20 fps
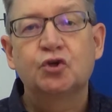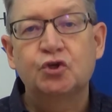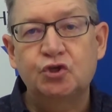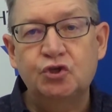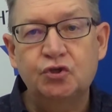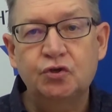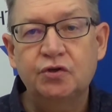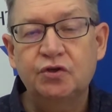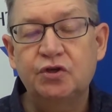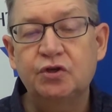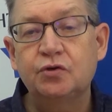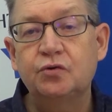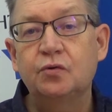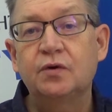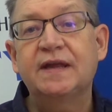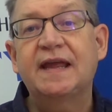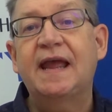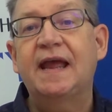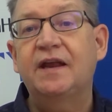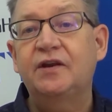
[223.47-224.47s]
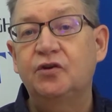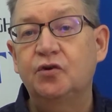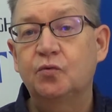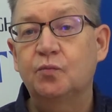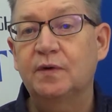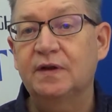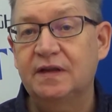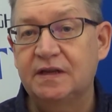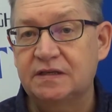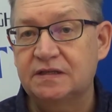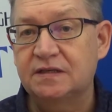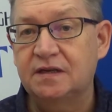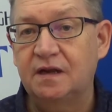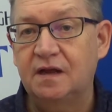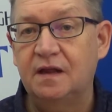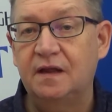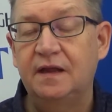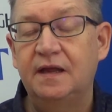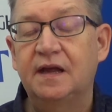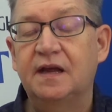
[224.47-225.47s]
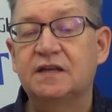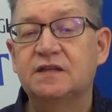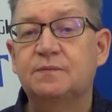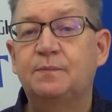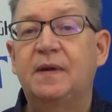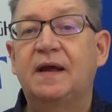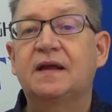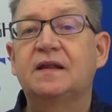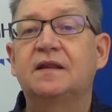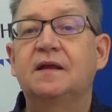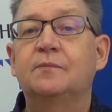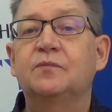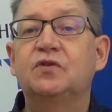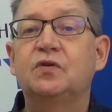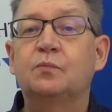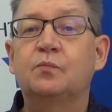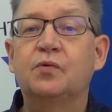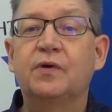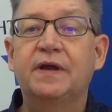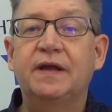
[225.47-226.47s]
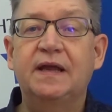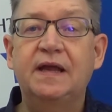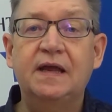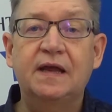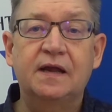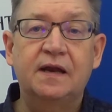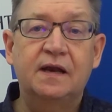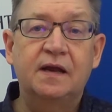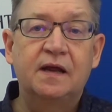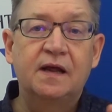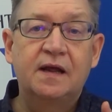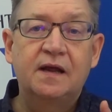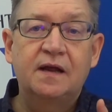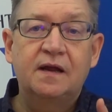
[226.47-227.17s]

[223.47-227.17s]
should you, can you realistically expect them to bring in